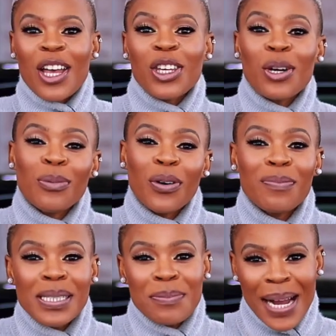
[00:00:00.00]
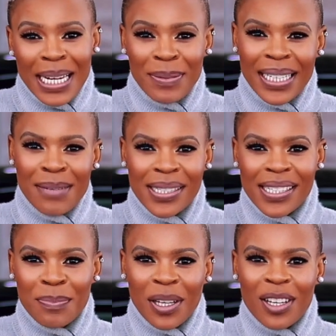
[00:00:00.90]
Your movement might be
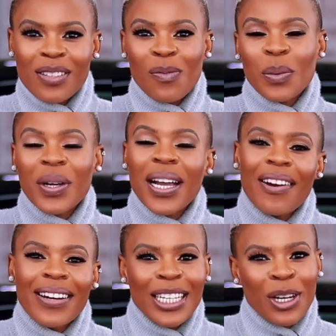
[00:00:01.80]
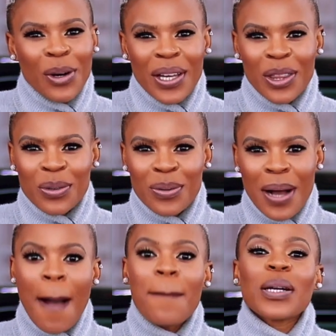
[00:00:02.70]
limited because of what we're currently going through,
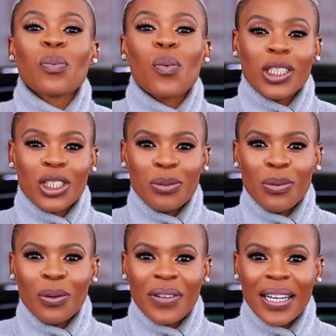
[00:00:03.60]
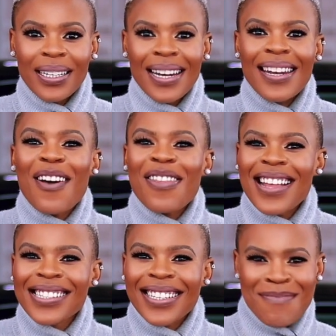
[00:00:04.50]
but what you move in, now
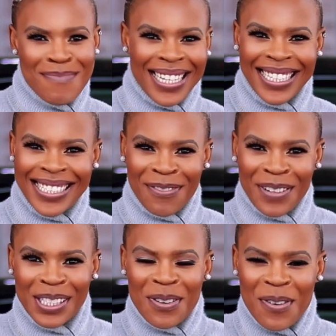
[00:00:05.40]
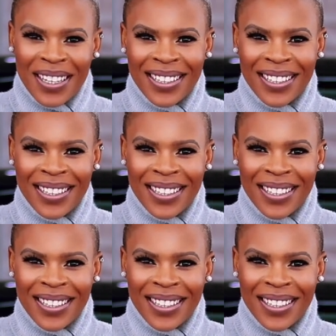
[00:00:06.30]
that's a completely different story.